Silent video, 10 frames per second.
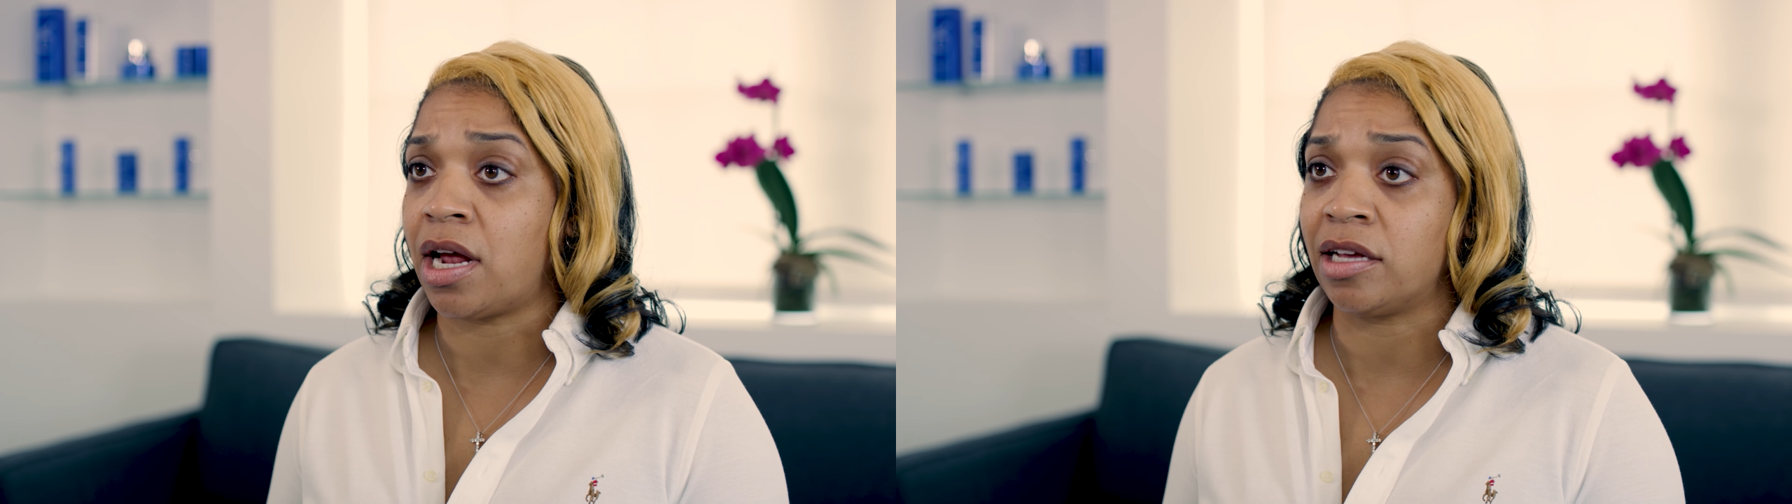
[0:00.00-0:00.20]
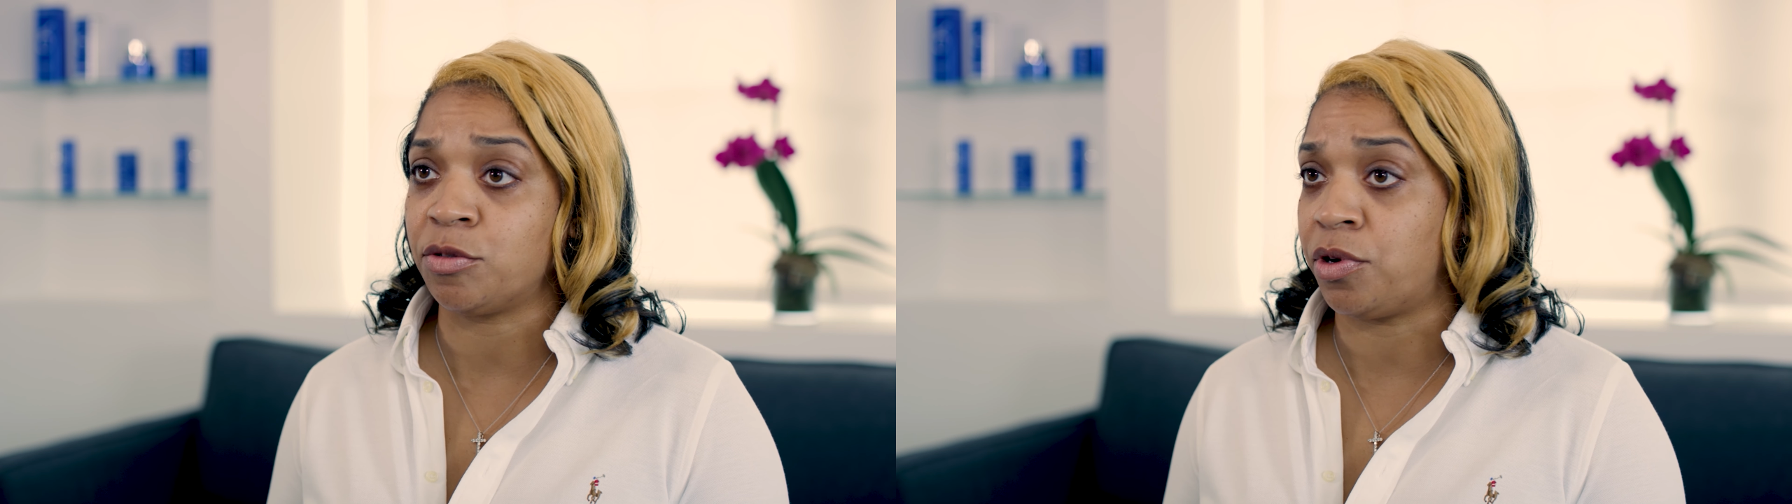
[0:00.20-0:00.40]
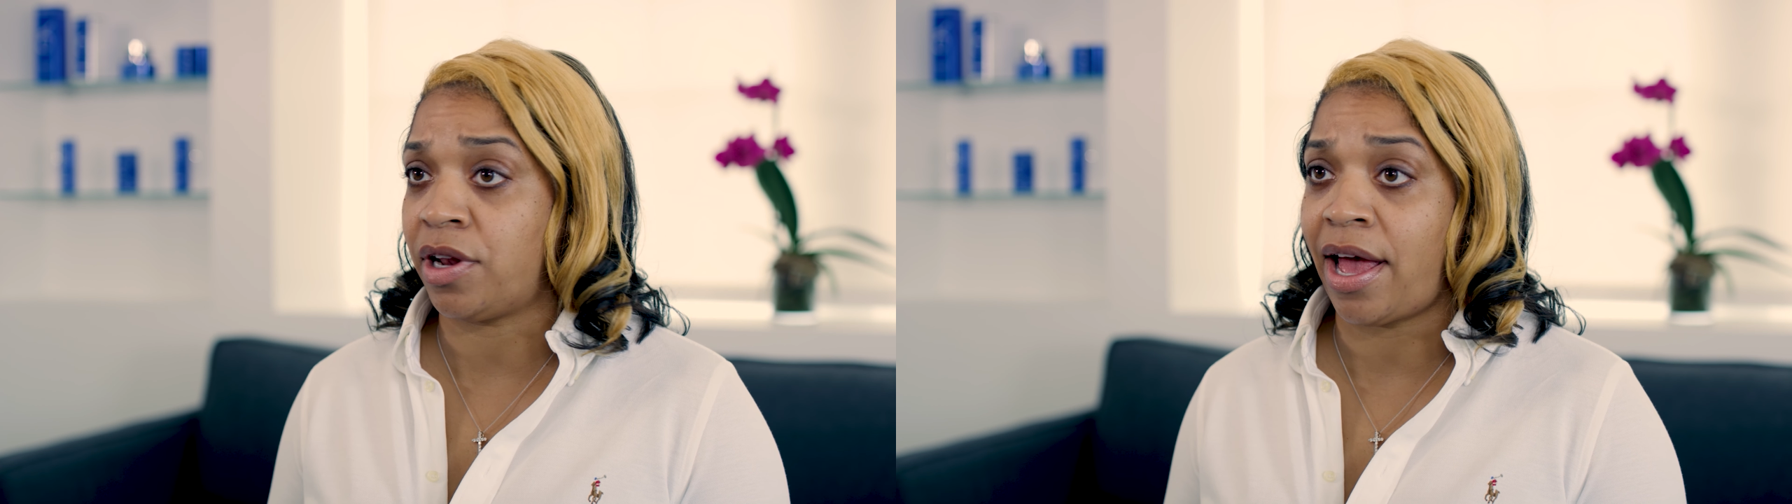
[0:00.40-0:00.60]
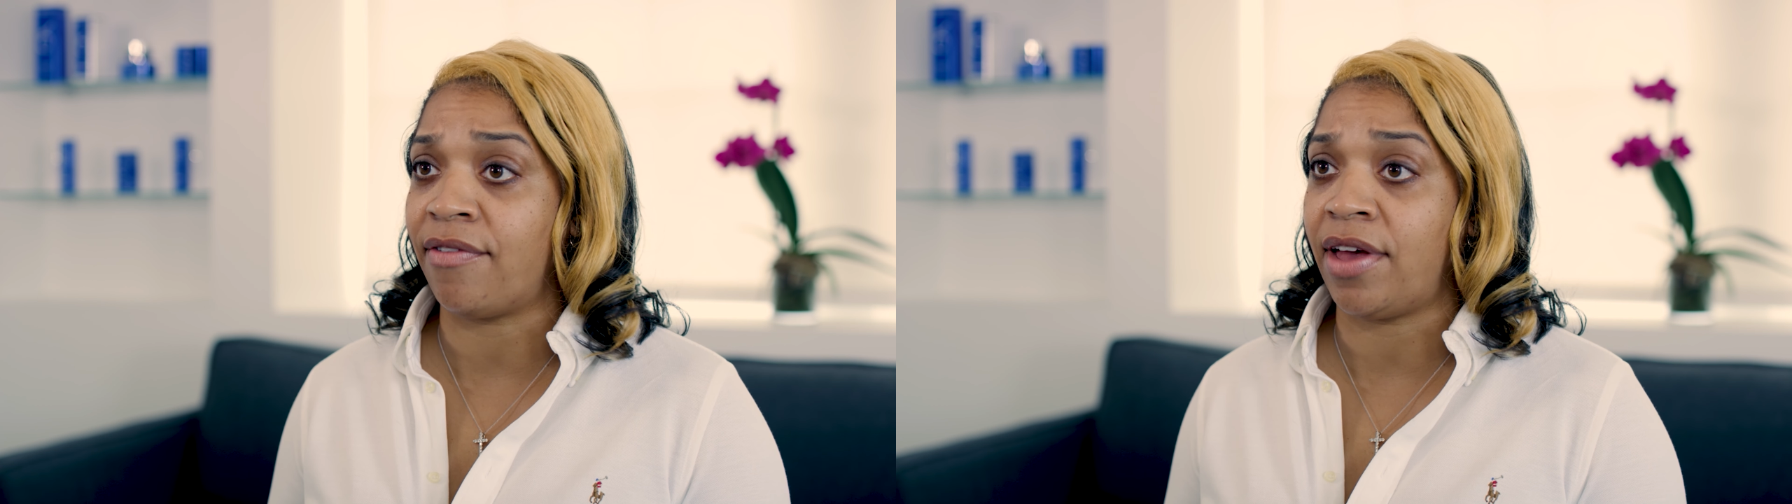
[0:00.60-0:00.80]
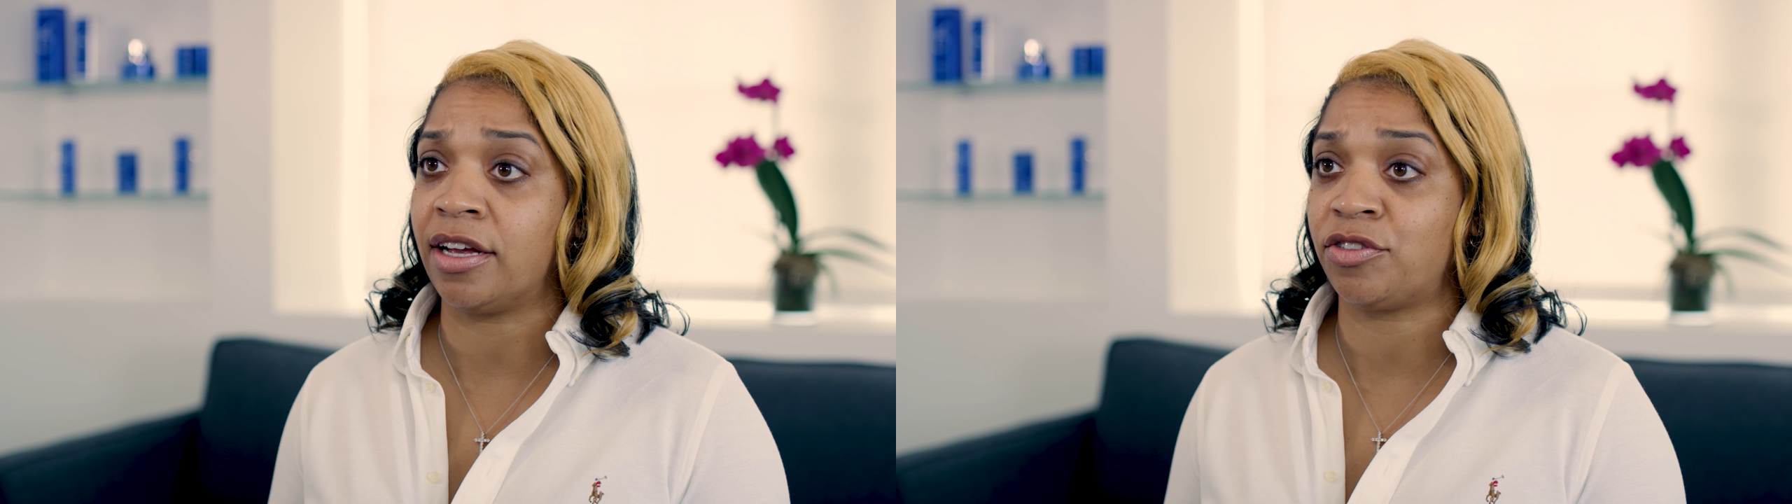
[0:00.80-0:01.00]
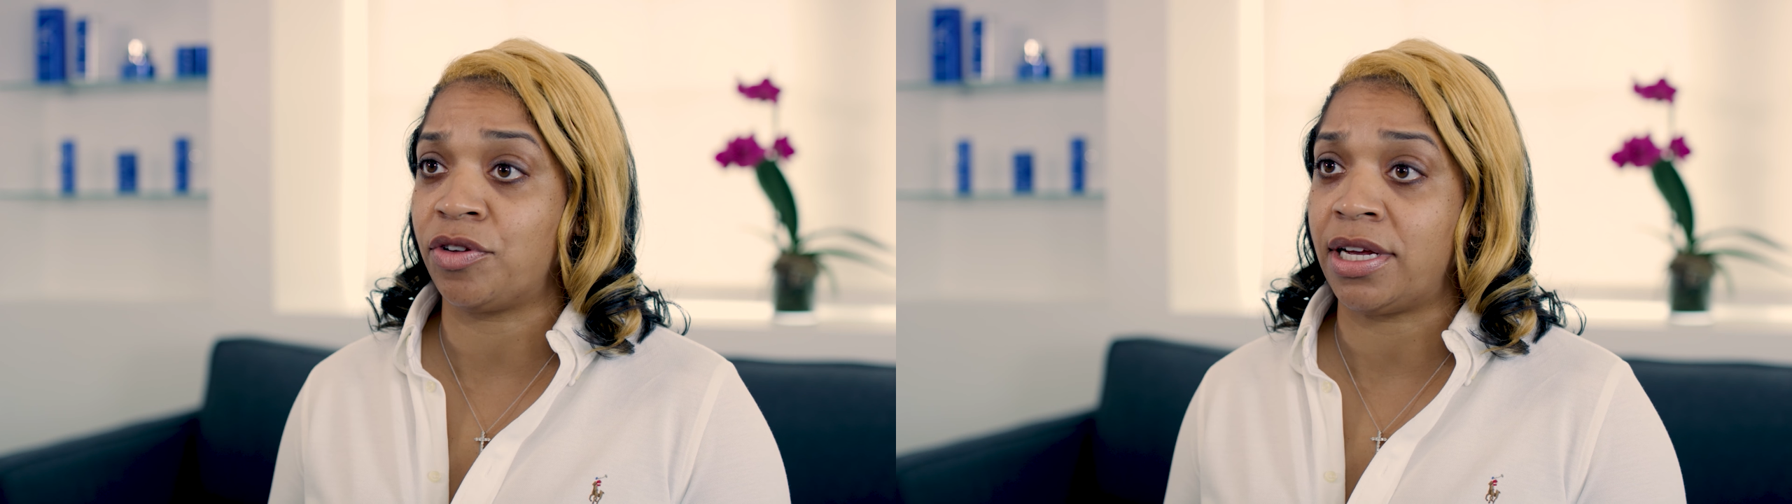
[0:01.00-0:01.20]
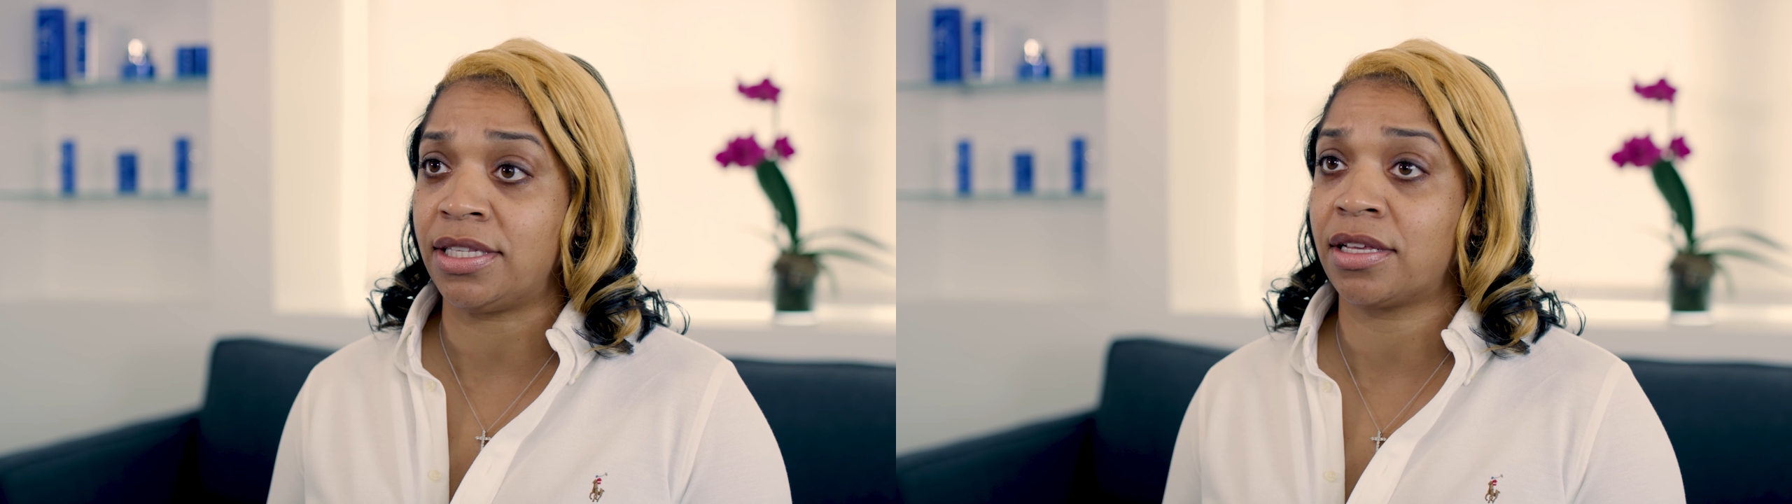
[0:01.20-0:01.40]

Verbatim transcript: hospital to have x-rays.